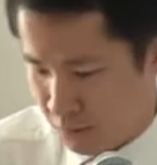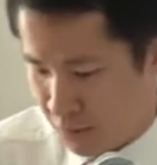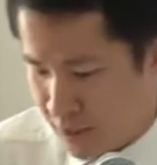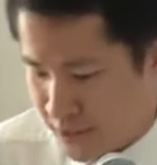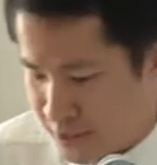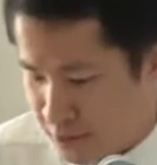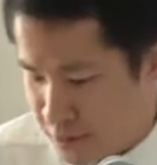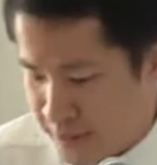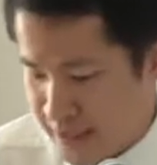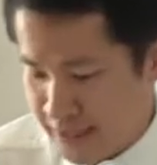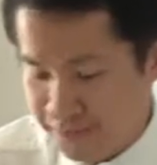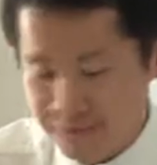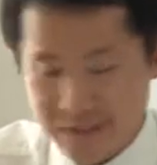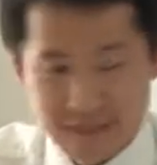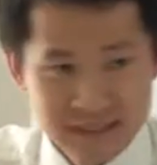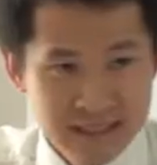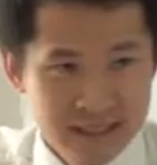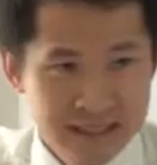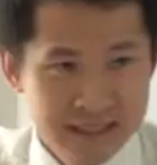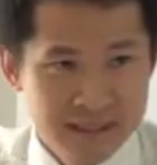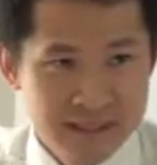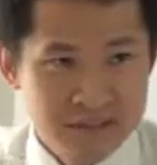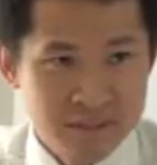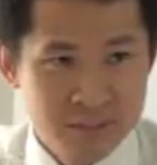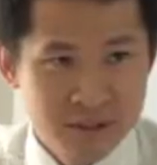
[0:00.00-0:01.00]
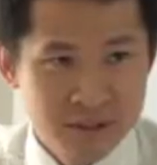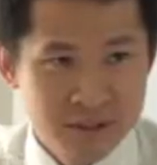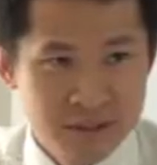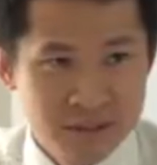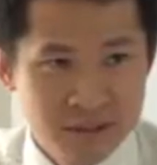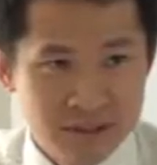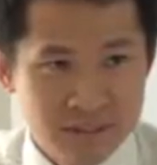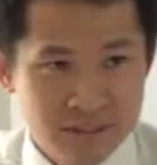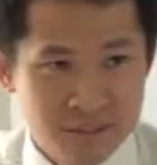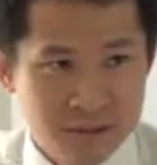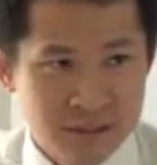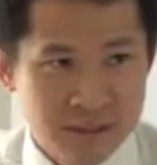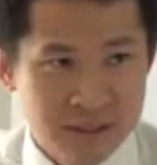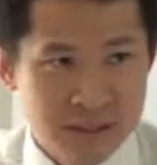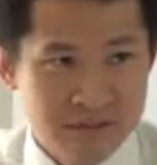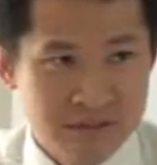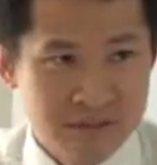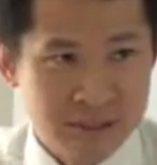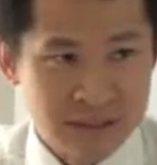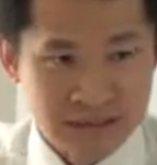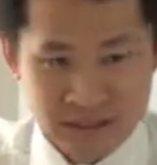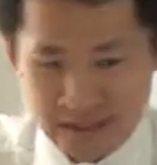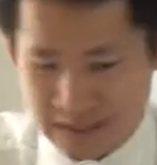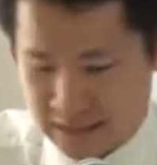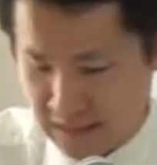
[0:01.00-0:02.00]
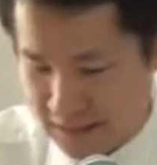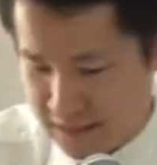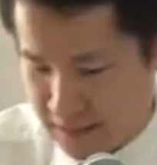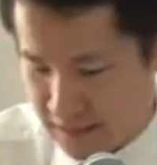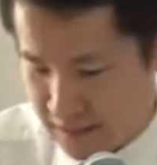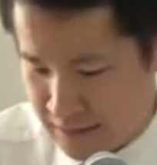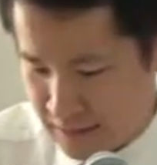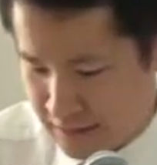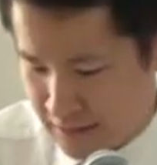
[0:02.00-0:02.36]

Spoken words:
Why do we emphasize the importance of good governance?